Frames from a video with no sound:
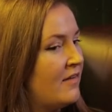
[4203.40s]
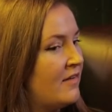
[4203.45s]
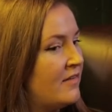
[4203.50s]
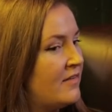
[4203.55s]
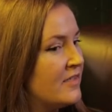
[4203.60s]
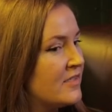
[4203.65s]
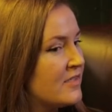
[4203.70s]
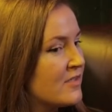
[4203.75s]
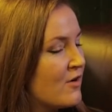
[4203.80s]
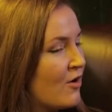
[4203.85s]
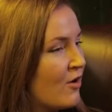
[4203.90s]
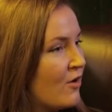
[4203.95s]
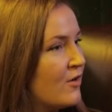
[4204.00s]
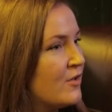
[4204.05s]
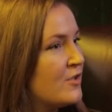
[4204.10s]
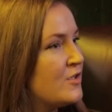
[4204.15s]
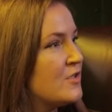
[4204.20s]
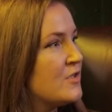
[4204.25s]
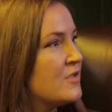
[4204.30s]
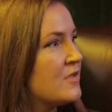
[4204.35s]

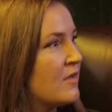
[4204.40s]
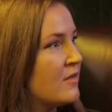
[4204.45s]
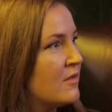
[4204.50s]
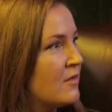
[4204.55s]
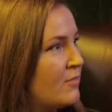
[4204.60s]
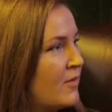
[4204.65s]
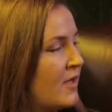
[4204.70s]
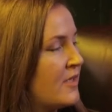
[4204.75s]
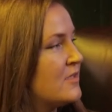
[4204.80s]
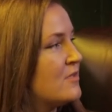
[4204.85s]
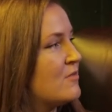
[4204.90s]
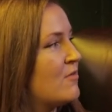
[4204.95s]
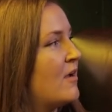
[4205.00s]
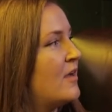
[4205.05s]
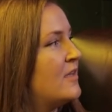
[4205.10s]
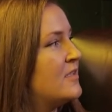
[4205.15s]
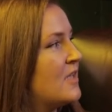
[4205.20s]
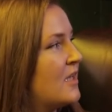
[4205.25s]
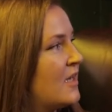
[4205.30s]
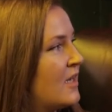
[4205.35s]
discourages the best
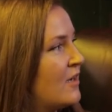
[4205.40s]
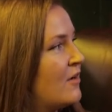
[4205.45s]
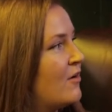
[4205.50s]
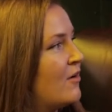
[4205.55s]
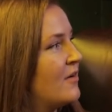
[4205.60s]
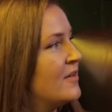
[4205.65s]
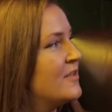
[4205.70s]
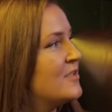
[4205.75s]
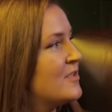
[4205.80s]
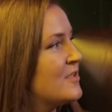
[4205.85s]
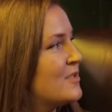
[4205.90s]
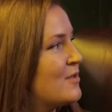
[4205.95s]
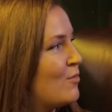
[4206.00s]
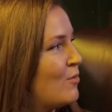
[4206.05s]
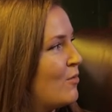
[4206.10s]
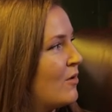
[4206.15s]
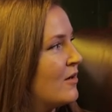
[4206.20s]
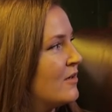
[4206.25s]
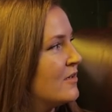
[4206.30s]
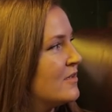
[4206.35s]
traits and encourages the
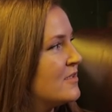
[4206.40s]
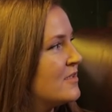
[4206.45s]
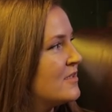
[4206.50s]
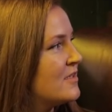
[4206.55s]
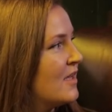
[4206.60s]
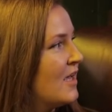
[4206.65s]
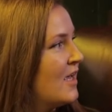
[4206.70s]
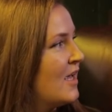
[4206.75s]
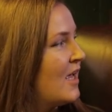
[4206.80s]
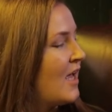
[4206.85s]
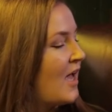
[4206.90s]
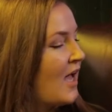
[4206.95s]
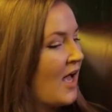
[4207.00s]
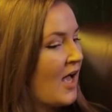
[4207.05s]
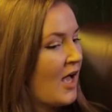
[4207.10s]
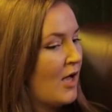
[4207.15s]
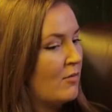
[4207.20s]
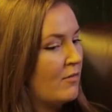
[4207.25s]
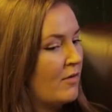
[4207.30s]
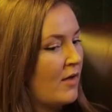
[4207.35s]
worst.
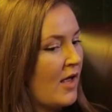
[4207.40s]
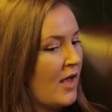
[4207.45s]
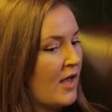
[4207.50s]
So